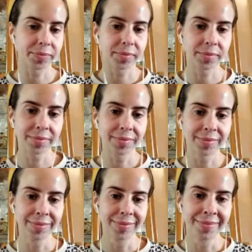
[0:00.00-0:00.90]

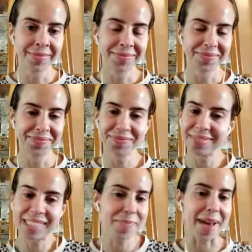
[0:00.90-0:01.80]
Yeah, of course.
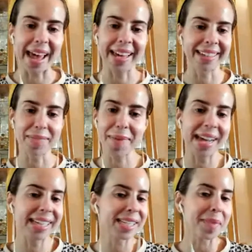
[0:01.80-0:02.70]
Or bank. Even, the
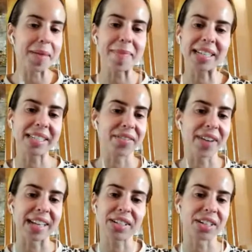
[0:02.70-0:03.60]
bank is my best
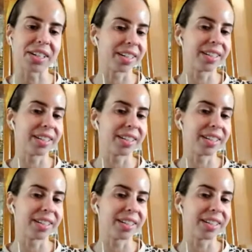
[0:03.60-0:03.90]
investor.